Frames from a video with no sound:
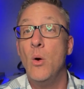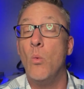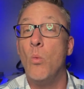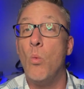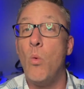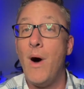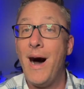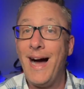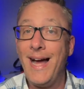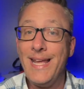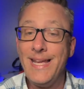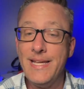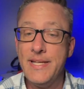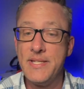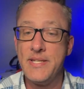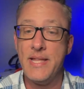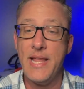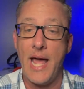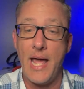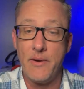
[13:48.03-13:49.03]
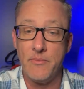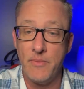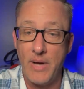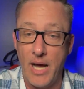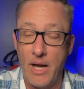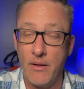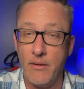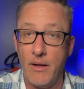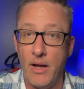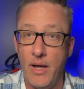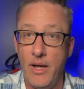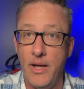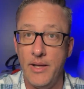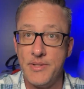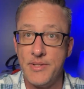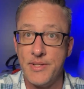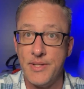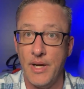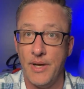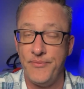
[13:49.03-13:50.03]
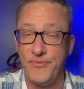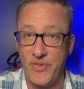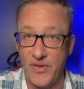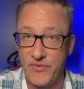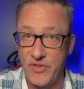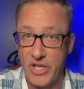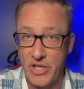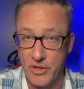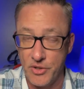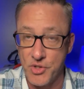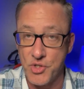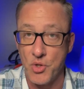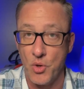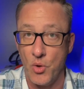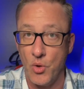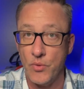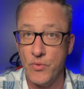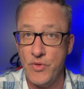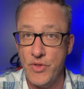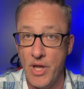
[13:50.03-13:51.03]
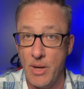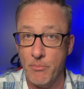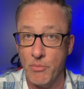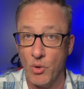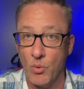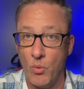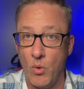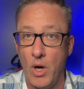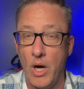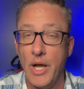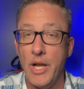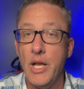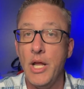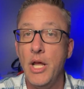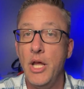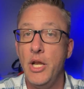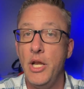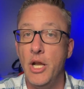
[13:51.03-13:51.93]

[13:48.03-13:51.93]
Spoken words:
Why is that? Well, it's 50 years old, number one.